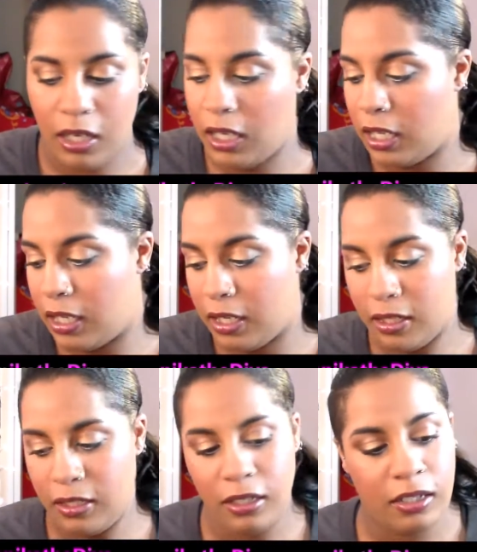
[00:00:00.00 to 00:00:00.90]

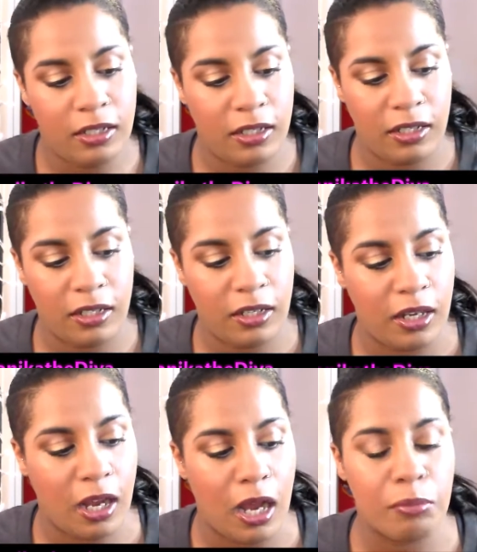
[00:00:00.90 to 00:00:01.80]
And
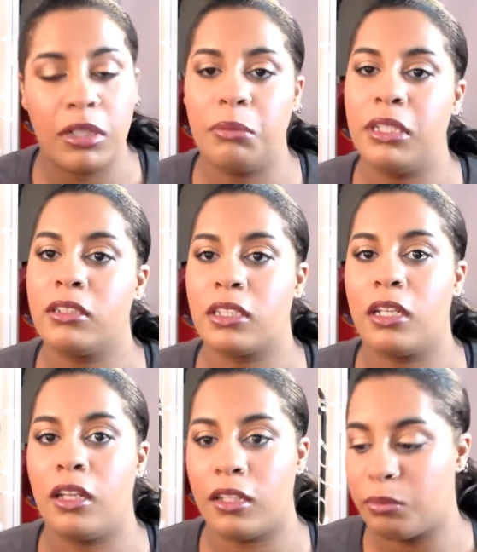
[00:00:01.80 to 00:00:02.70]
I'm gonna be using
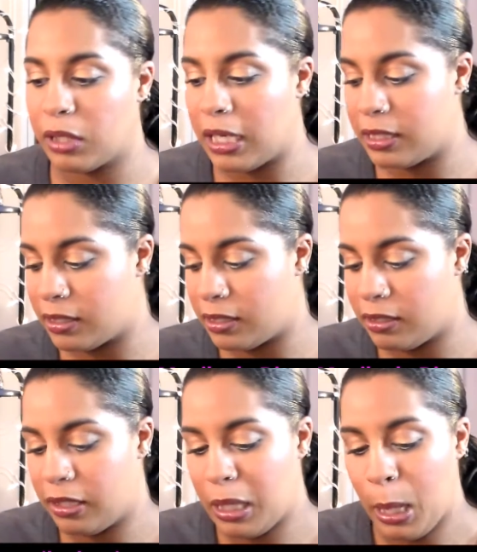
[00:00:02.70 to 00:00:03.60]
another
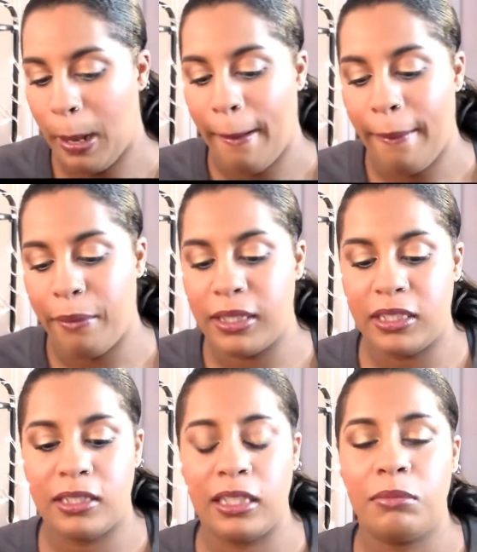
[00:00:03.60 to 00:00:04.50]
bronzer, which
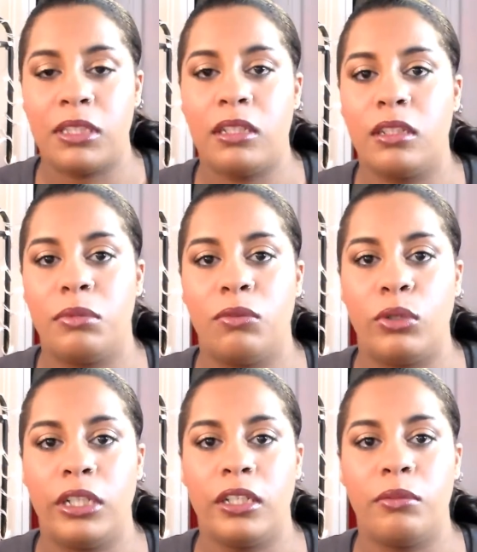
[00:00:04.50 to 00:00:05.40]
seems a little bit
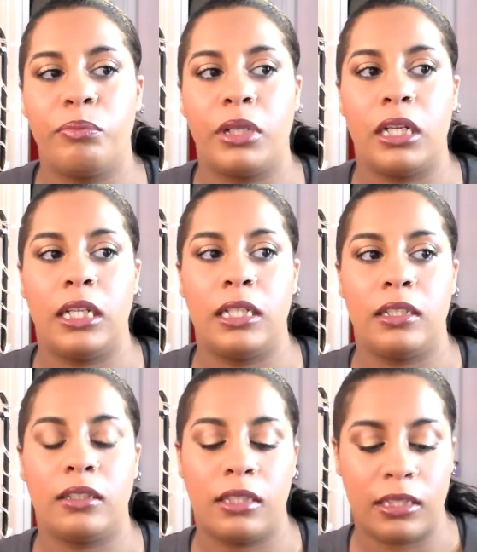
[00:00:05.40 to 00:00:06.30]
weird,
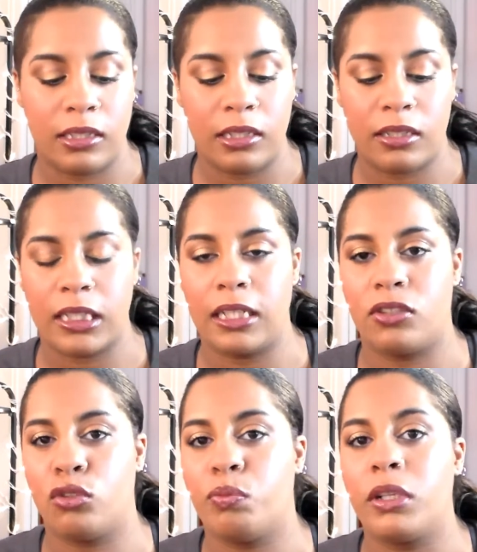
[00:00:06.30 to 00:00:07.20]
but this is like
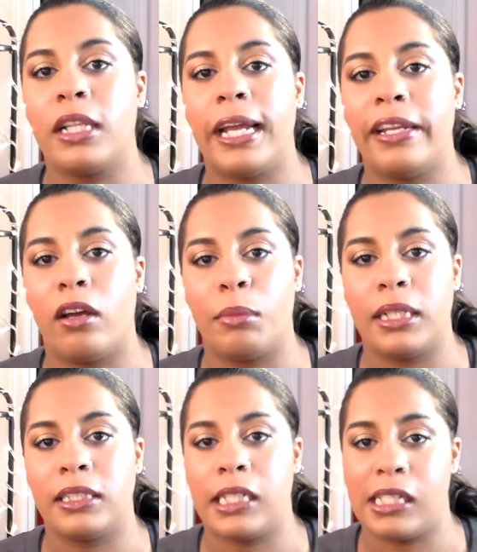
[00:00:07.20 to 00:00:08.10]
super light on
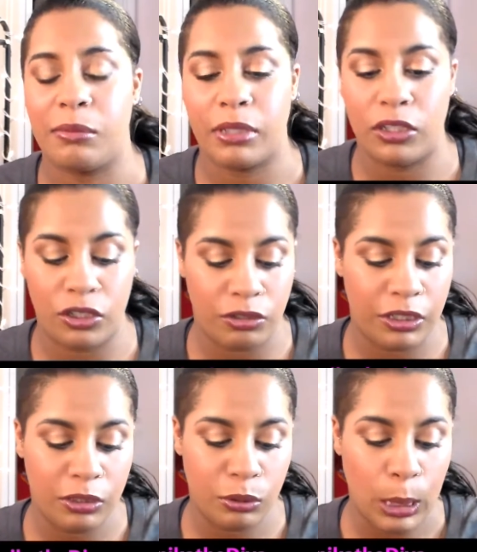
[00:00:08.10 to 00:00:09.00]
my skin. I'm gonna show
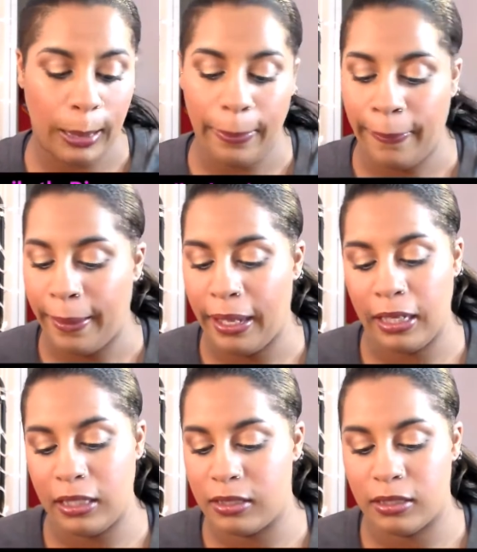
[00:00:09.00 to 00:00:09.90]
you,
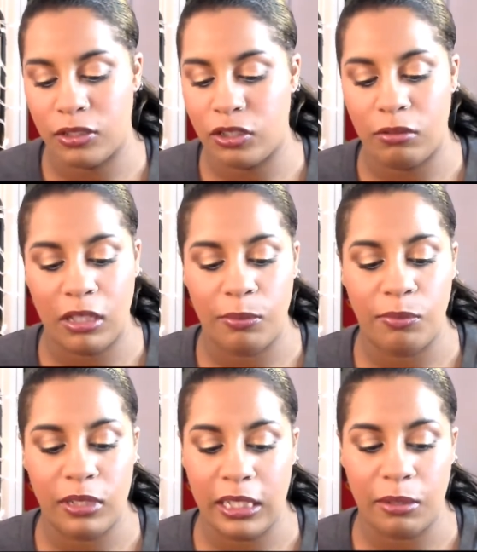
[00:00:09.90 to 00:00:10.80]
and it doesn't show
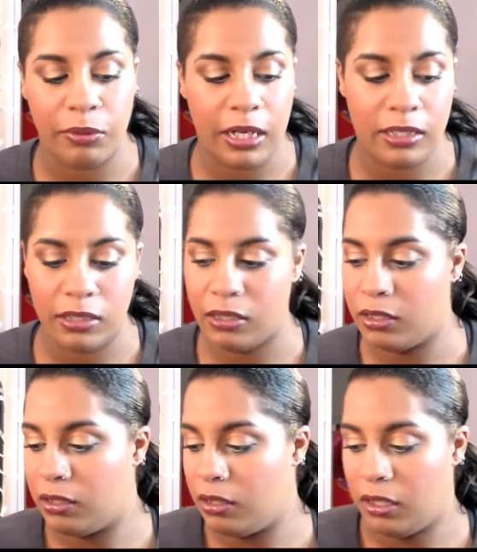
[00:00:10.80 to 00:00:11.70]
up like a bronzer.
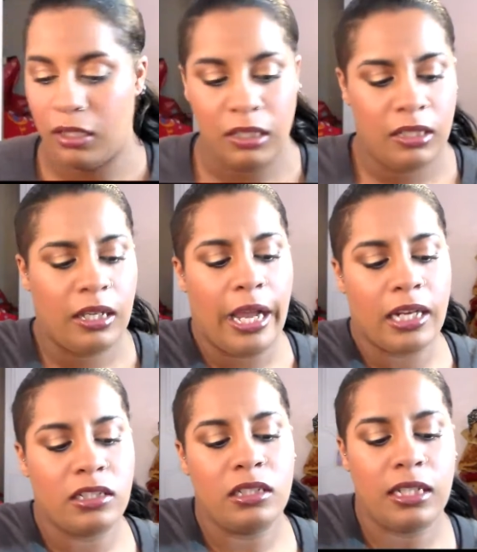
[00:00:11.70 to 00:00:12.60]

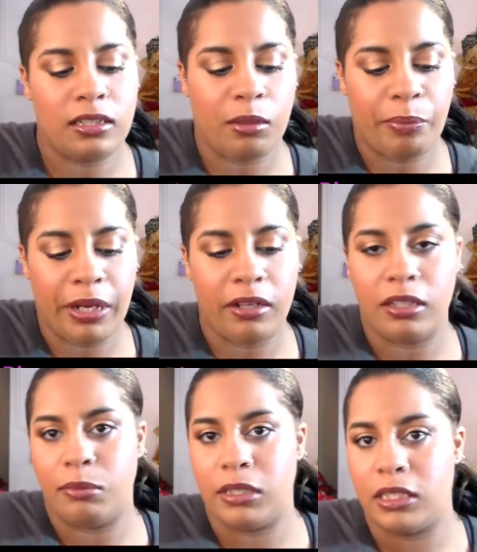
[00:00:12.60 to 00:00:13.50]
Actually, let's compare
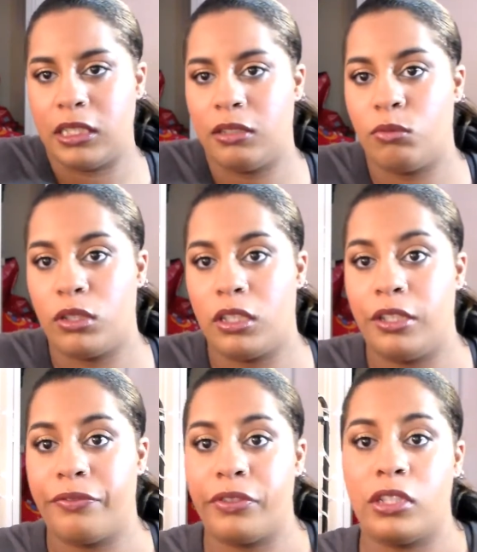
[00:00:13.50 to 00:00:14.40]
them and see what the
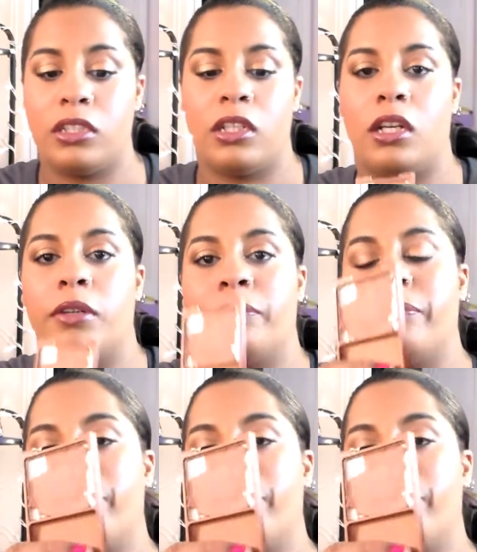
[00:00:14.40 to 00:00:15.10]
differences are.